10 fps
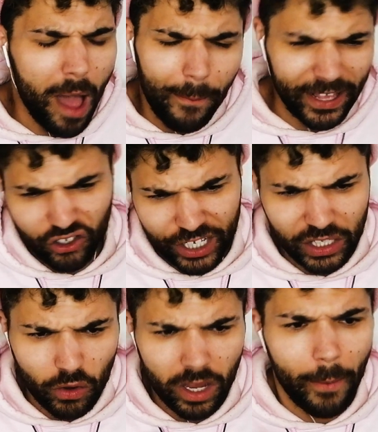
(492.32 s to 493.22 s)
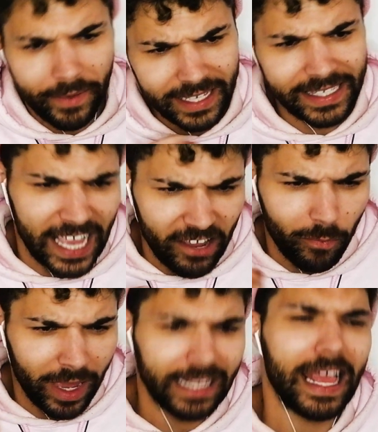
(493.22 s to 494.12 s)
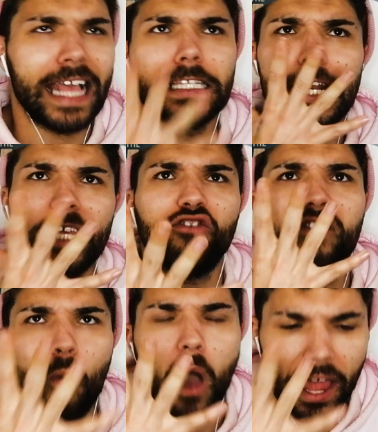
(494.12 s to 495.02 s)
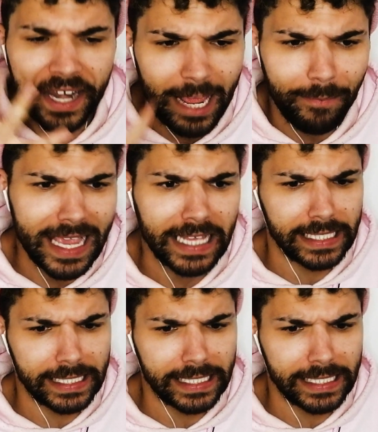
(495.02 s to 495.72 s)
why are my bitches not coming to save me? That is literally what our name